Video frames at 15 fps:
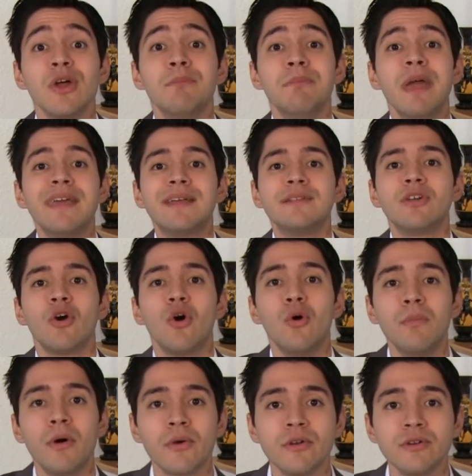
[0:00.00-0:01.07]
making the
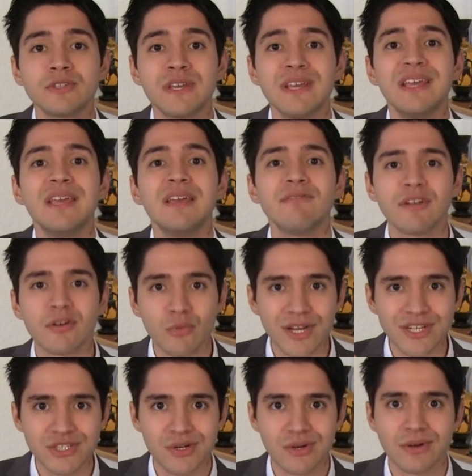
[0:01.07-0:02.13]
homeowners even
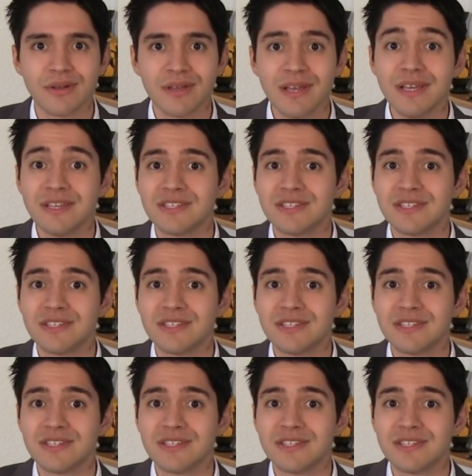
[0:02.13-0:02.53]
richer.